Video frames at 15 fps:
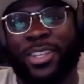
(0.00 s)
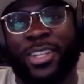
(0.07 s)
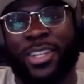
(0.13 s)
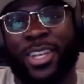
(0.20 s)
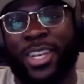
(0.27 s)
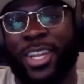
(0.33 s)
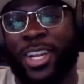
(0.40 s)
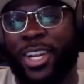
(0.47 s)

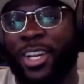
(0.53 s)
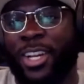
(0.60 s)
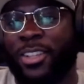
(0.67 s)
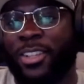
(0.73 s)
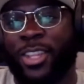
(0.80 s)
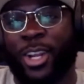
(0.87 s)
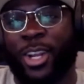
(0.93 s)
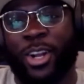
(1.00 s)
they're
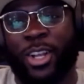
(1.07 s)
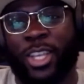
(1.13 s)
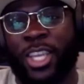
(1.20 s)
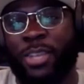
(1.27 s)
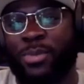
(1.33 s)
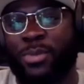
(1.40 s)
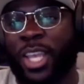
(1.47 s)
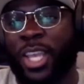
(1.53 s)
gonna
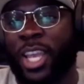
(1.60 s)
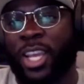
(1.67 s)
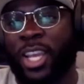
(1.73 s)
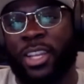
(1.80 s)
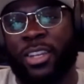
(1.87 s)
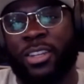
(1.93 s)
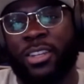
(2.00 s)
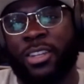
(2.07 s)
keep
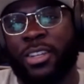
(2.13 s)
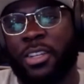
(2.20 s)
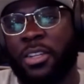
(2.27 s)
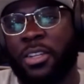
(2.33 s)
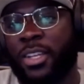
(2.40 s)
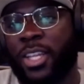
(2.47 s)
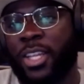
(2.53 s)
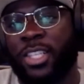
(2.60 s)
saying
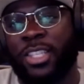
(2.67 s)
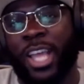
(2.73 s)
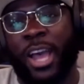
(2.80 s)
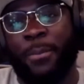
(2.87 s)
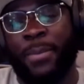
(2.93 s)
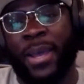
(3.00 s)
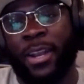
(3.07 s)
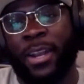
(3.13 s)
he's
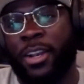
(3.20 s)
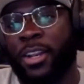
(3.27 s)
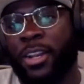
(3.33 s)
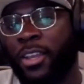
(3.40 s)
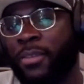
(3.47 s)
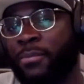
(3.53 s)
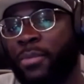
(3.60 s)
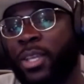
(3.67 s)
not better than
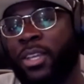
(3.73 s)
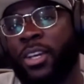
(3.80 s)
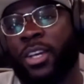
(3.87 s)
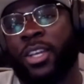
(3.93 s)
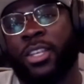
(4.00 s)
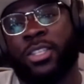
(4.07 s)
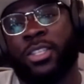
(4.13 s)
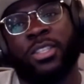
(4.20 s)
him
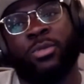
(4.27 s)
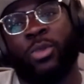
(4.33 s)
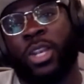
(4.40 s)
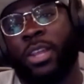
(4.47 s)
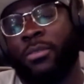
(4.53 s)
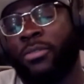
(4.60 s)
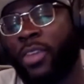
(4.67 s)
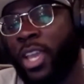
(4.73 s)
because when
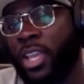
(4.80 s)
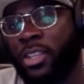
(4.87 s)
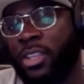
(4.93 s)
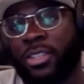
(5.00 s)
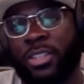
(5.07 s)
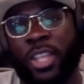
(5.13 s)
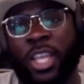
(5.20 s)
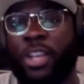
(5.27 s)
they
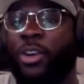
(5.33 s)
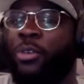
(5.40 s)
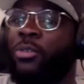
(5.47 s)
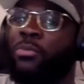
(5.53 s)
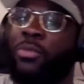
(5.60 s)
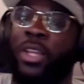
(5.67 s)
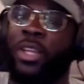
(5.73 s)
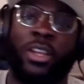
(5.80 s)
face, he
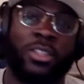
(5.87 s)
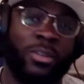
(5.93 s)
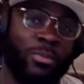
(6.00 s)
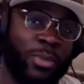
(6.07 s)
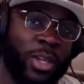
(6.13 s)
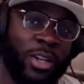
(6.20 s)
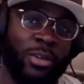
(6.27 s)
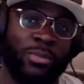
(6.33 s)
doesn't
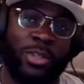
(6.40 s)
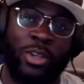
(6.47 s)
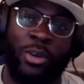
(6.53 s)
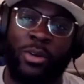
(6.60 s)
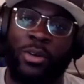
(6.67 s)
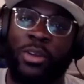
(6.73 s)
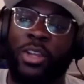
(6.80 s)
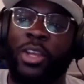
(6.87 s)
beat them.
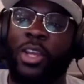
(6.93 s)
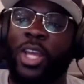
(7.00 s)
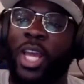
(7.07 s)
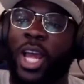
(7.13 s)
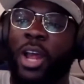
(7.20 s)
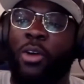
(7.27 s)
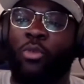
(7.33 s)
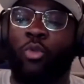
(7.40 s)
So
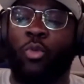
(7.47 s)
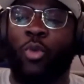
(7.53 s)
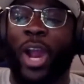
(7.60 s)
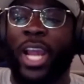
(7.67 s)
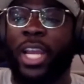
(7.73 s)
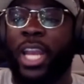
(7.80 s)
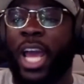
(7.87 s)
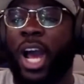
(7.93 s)

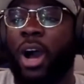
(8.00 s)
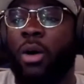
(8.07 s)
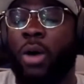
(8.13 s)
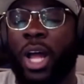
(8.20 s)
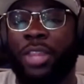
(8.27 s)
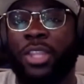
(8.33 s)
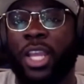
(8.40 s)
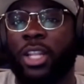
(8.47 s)
right now,
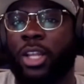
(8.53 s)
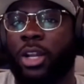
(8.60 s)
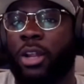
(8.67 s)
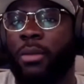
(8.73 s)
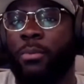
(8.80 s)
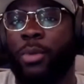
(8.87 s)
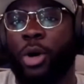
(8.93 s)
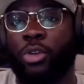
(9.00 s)
I think they're
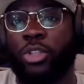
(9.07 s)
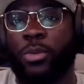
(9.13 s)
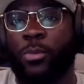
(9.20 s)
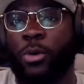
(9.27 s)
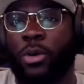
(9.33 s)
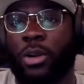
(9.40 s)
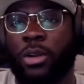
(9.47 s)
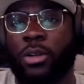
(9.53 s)
in
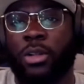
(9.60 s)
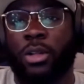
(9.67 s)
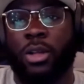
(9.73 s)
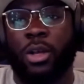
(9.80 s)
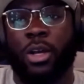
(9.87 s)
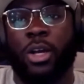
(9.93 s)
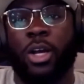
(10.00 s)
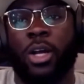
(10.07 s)
Baltimore.
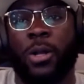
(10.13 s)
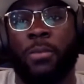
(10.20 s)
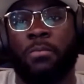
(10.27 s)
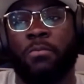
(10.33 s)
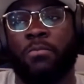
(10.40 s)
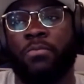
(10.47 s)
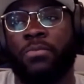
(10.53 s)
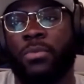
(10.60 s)

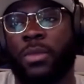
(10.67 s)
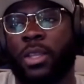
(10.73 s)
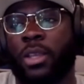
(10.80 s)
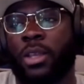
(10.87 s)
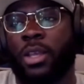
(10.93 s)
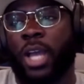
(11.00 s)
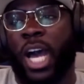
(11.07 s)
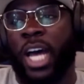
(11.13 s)

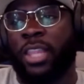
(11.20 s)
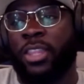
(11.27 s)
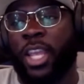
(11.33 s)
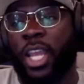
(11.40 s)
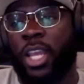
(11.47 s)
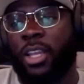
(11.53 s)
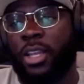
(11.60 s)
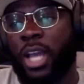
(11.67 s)
I
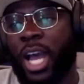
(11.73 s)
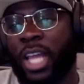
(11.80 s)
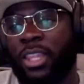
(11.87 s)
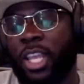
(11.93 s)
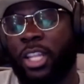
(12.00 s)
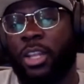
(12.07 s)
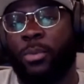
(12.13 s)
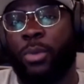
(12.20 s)
think
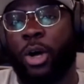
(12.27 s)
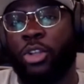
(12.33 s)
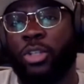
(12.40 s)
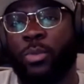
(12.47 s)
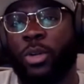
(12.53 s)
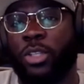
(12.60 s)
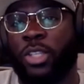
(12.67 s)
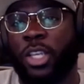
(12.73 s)
the
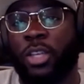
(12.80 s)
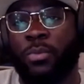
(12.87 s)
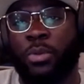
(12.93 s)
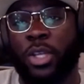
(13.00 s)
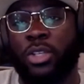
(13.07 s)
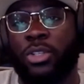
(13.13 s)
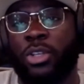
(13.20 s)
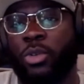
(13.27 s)
Baltimore team
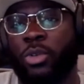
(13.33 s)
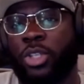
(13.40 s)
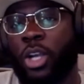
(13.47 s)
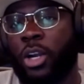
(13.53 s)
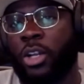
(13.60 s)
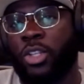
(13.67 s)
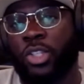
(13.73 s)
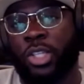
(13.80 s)
plays so
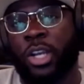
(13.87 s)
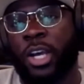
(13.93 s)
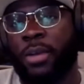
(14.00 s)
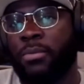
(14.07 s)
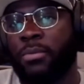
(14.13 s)
charged up